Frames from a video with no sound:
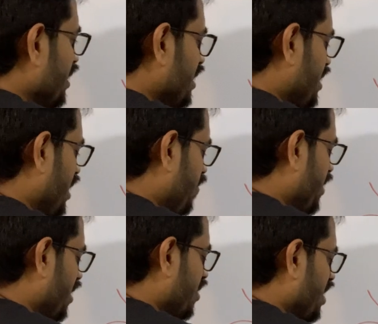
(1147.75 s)

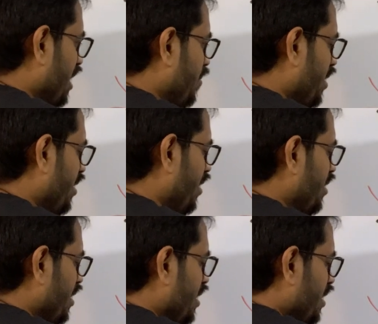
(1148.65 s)
Capital R,
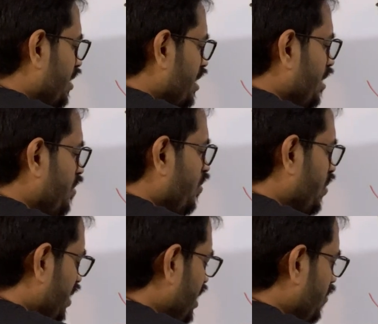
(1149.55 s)
capital
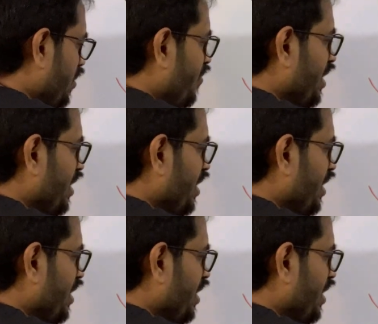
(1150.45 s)
Y, capital